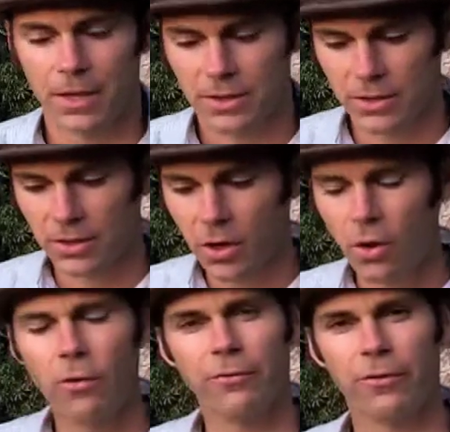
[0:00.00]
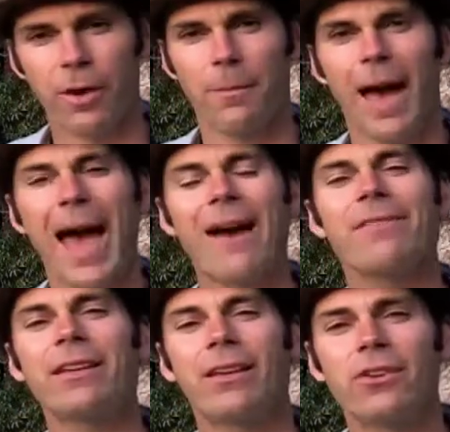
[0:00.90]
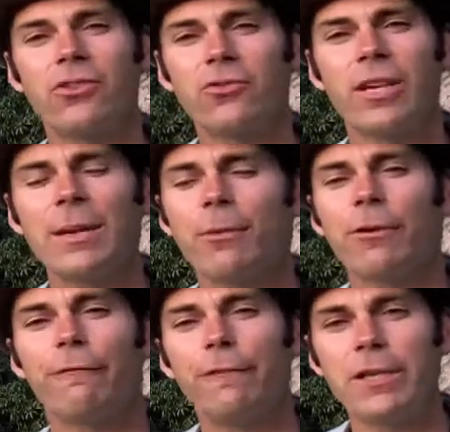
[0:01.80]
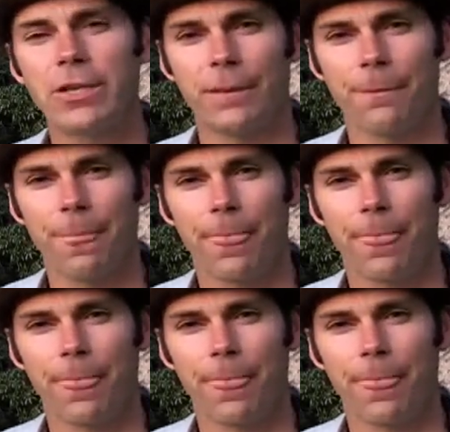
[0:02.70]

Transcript: to go from having the dream or a vision